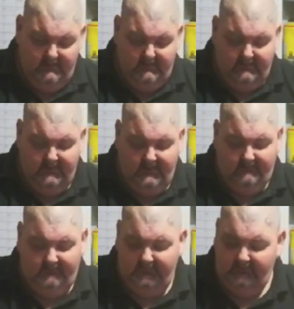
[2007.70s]
Now
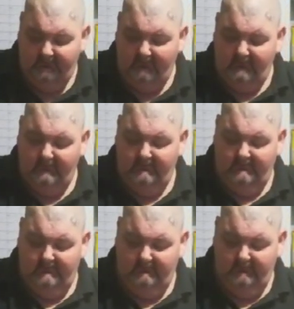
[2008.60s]
these are
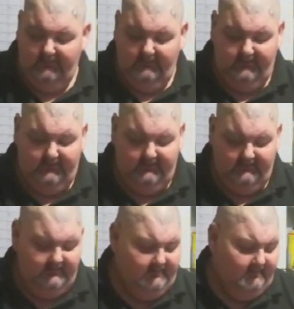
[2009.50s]
really
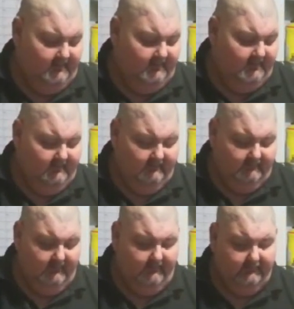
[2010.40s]

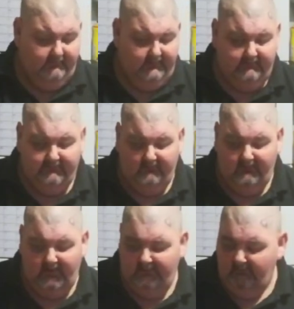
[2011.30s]
rubbery, so
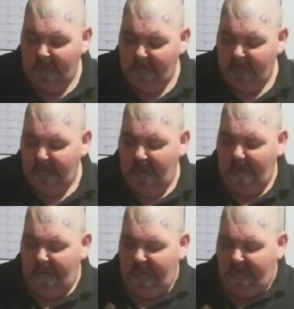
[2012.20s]
I don't
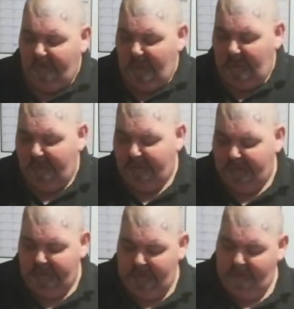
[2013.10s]
know if my
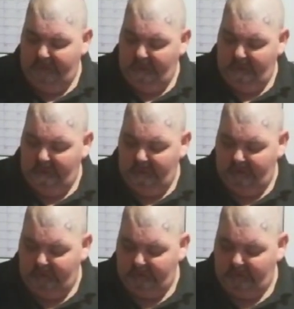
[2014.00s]
potato peeler is
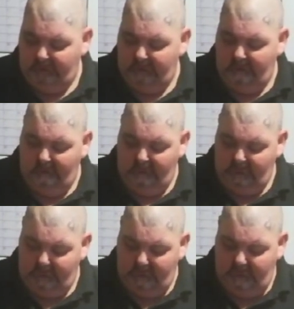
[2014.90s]
actually going to
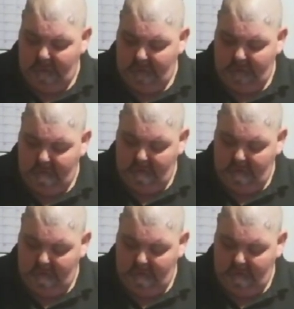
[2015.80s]
work on them.